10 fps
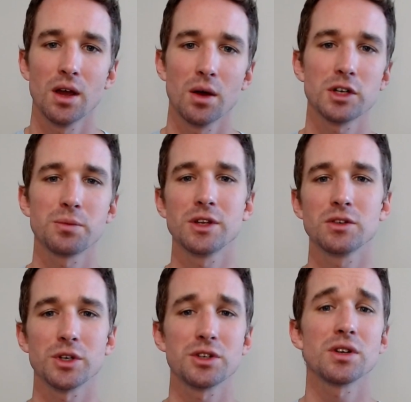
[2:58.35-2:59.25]
which means
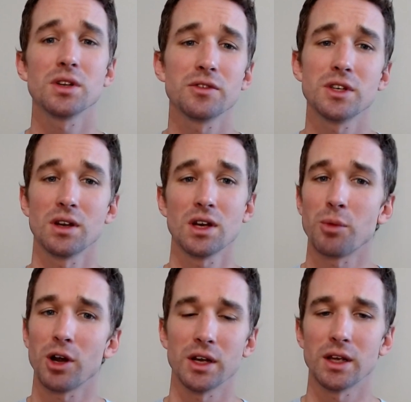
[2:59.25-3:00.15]
we shouldn't have seen any
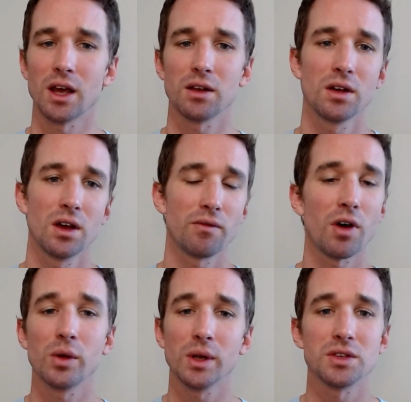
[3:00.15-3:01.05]
marketing yet,
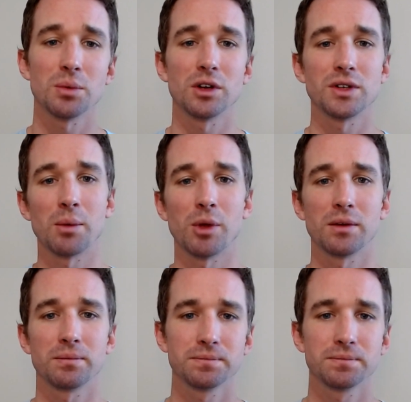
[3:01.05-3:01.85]
following a similar timeline.